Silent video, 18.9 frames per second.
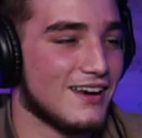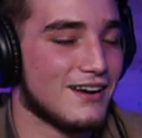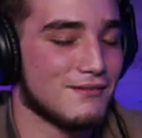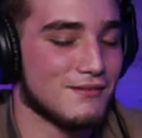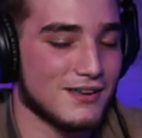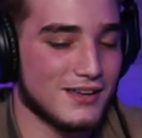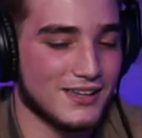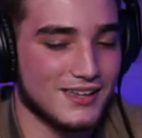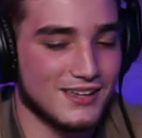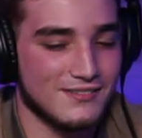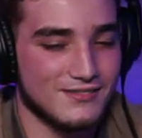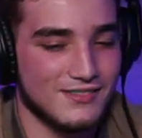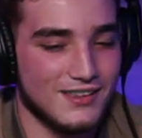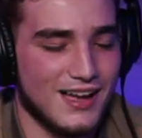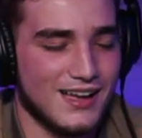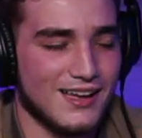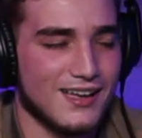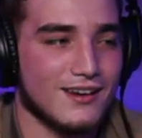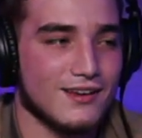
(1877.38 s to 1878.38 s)
Yeah, and I'm like, if,
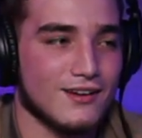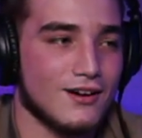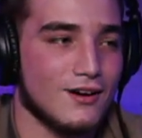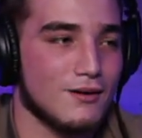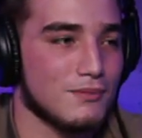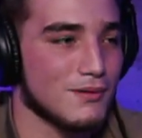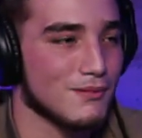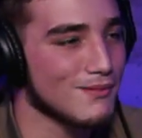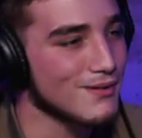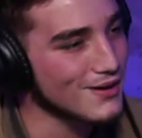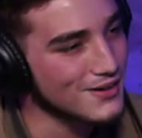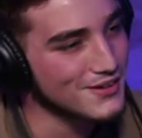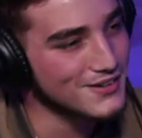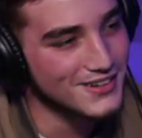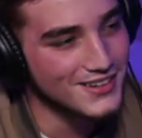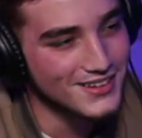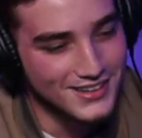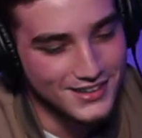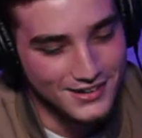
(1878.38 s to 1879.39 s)
I got a couple,
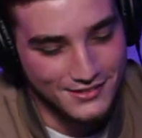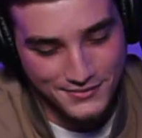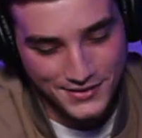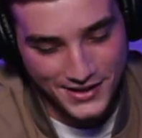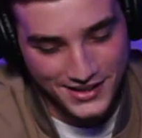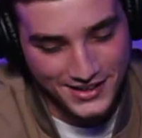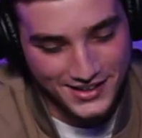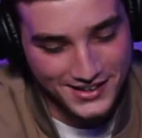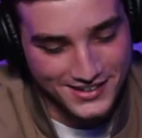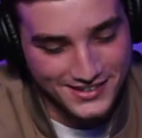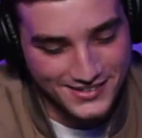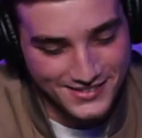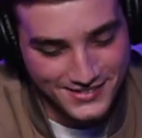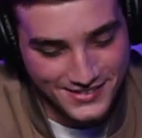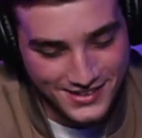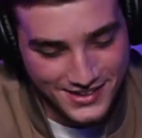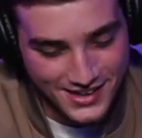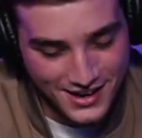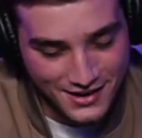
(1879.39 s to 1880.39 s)
bro. You got and a I, couple?
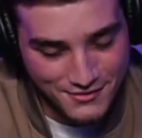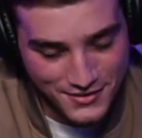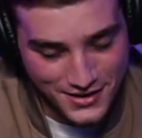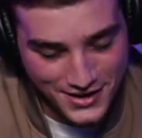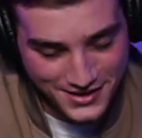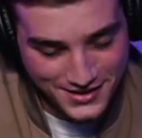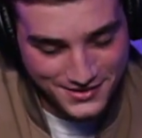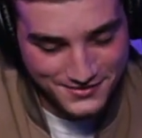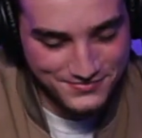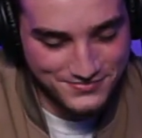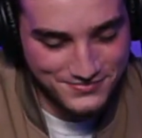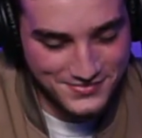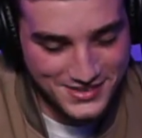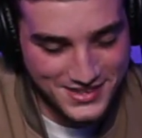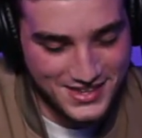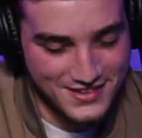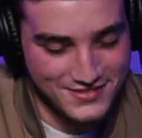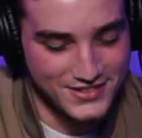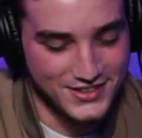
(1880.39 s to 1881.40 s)
Oh, shit. I'm like,
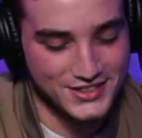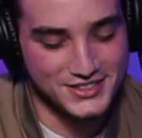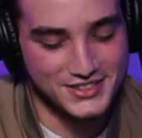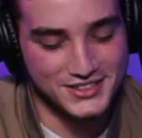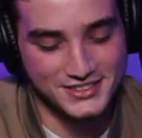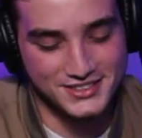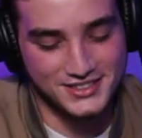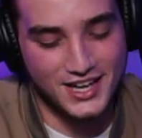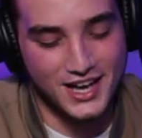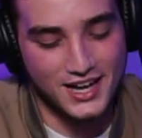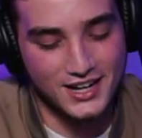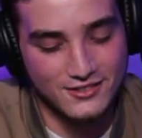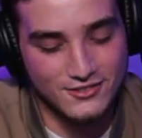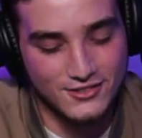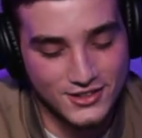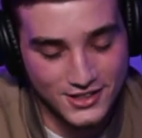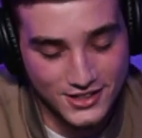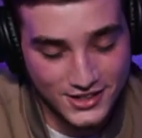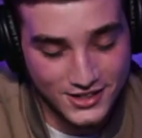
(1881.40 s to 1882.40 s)
if this is not
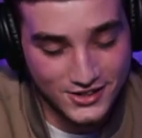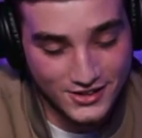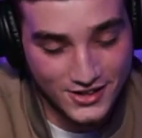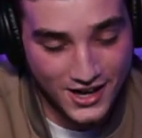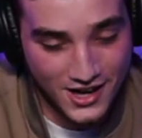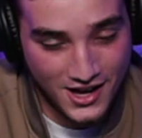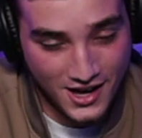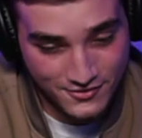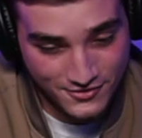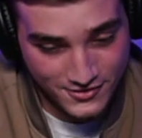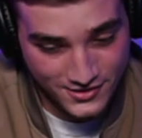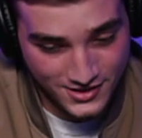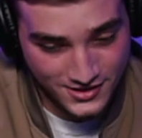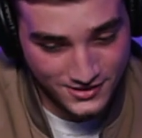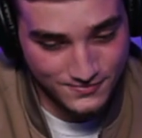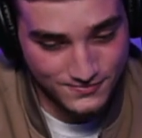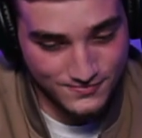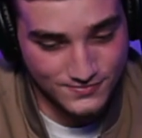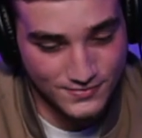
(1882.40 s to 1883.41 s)
even a year and a half
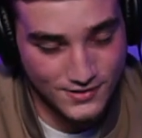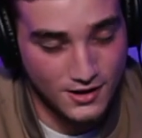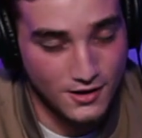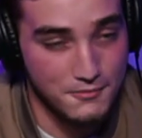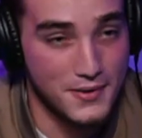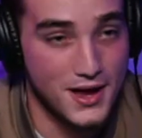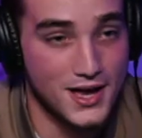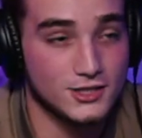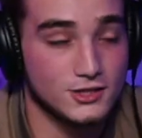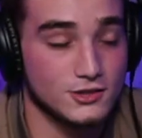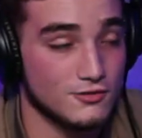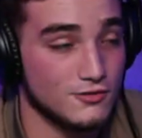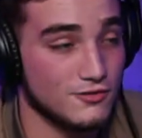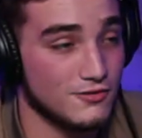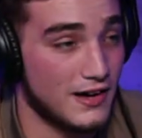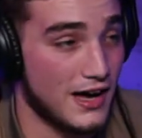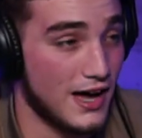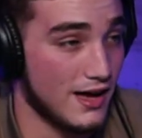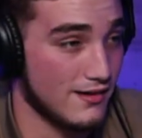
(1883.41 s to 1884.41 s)
in, imagine
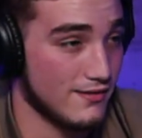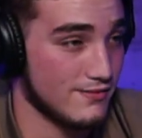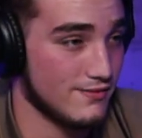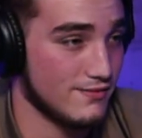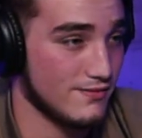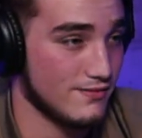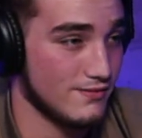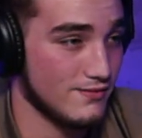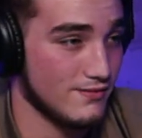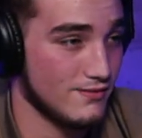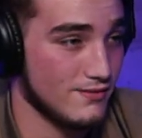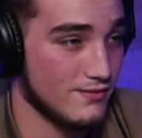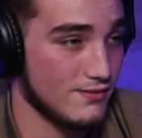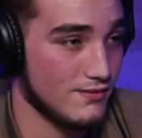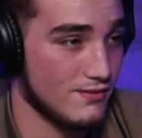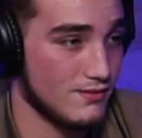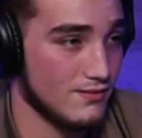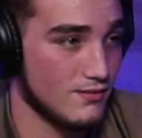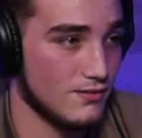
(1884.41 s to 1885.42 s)
five.
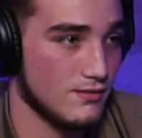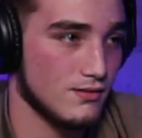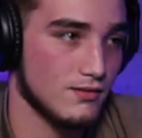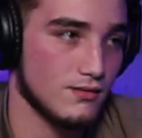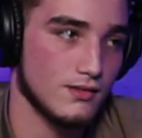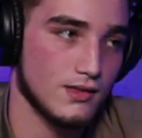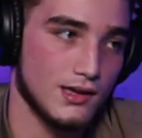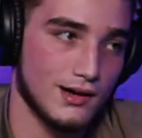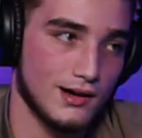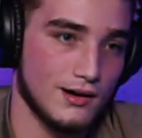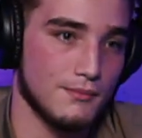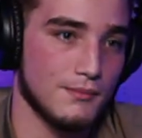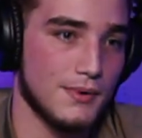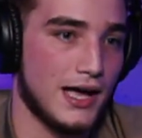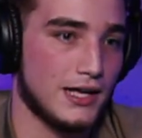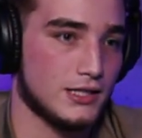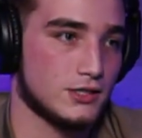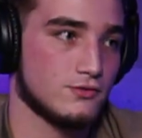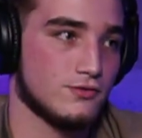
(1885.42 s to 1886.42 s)
Imagine,
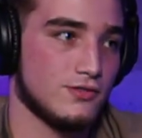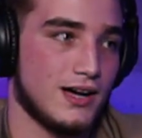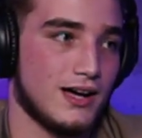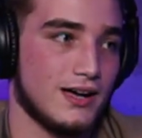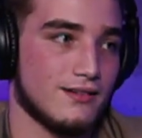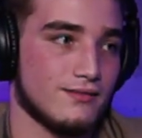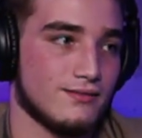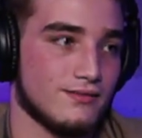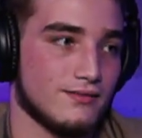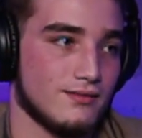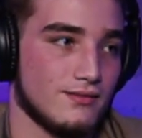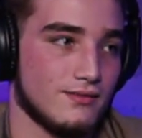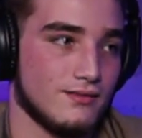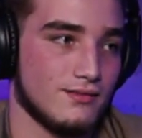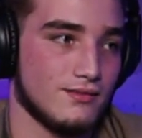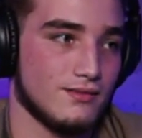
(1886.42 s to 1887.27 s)
imagine five.